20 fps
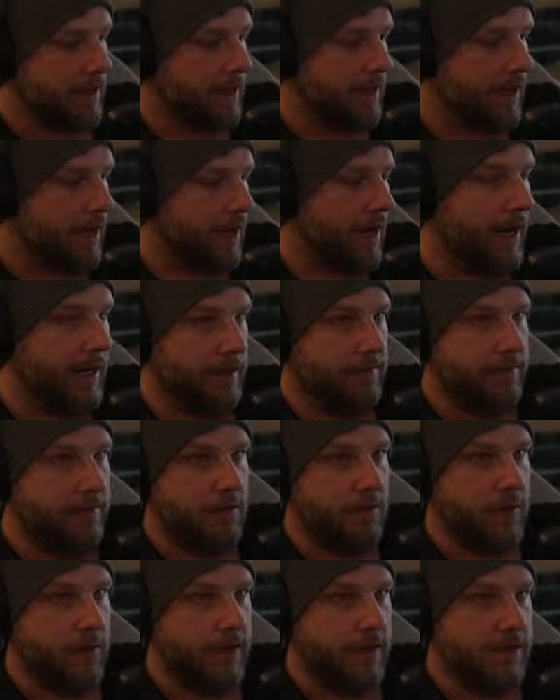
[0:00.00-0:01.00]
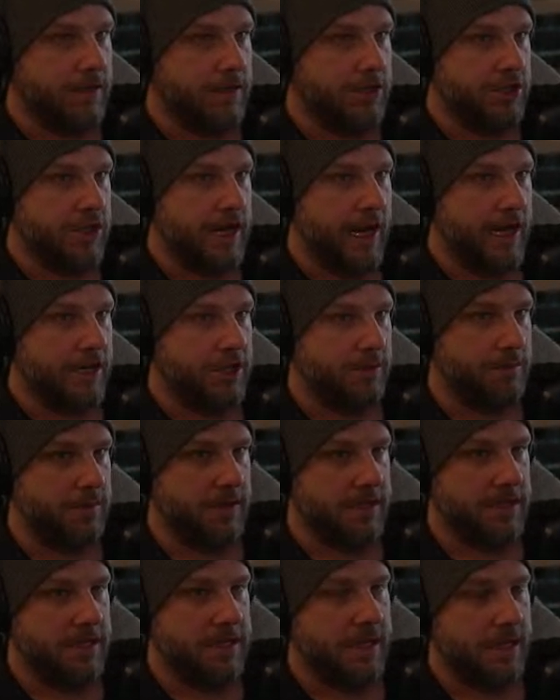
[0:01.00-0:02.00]
I even went to
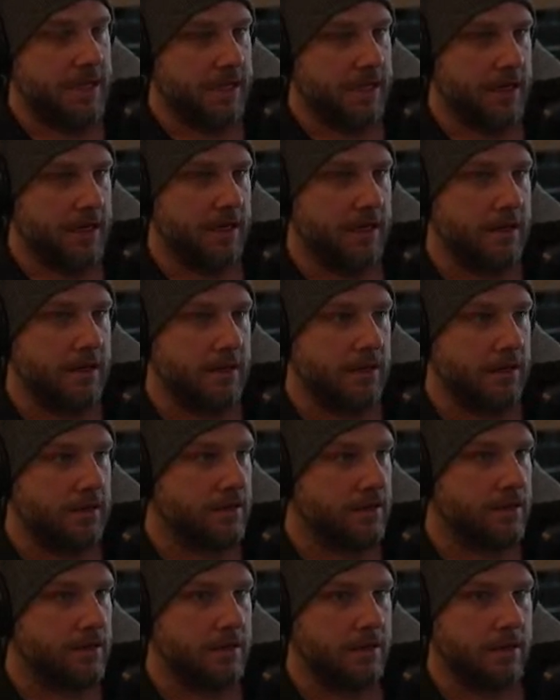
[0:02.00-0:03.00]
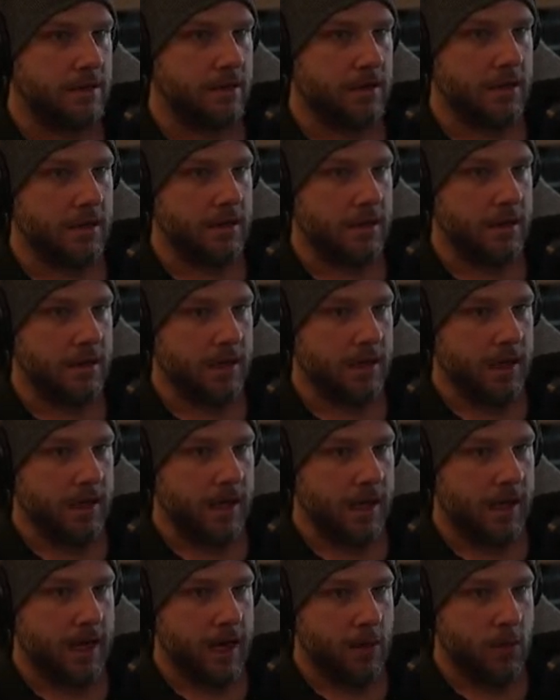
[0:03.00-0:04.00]
ChatGPT
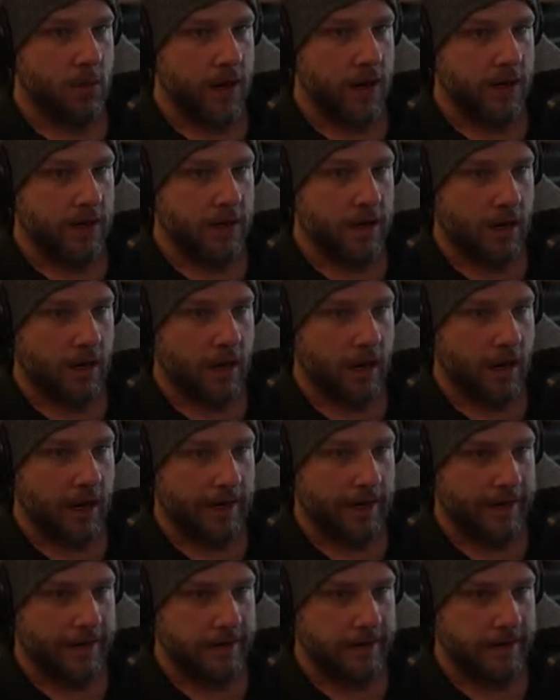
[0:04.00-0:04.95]
and I went and got,